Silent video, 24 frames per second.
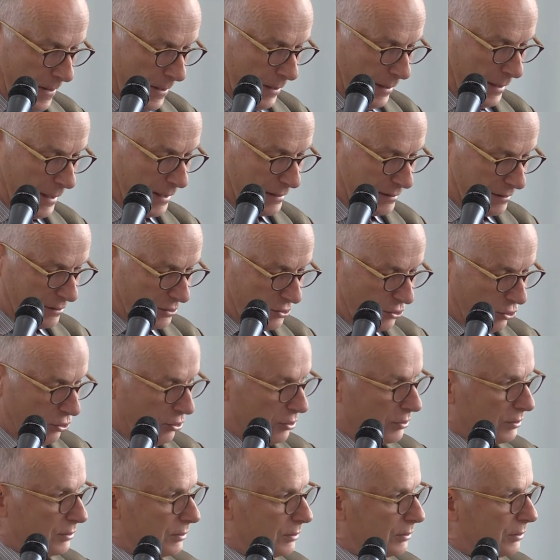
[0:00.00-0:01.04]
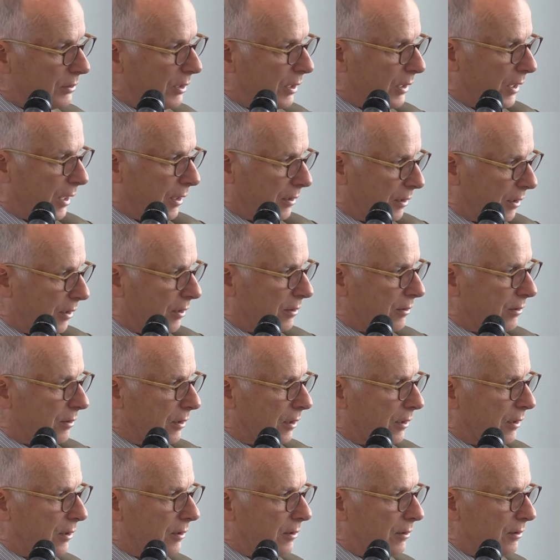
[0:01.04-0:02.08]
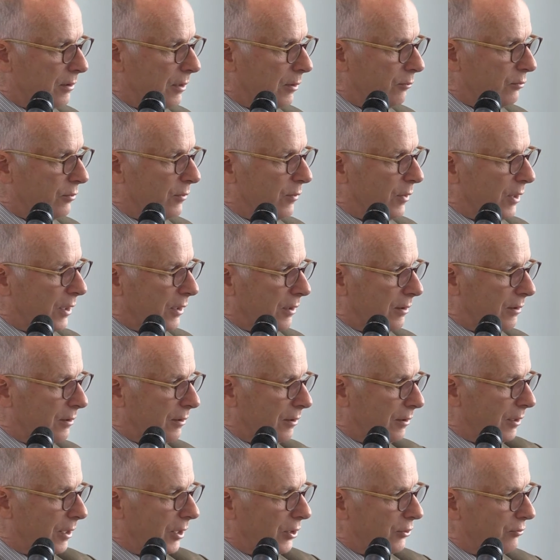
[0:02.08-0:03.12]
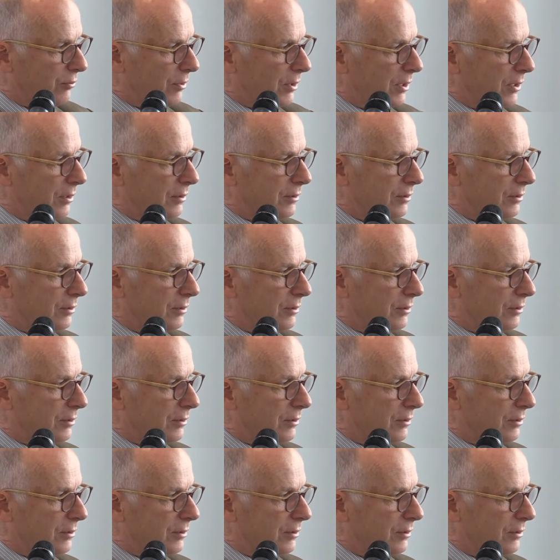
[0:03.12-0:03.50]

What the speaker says: Lessons learned. Again, I would thank Adrian,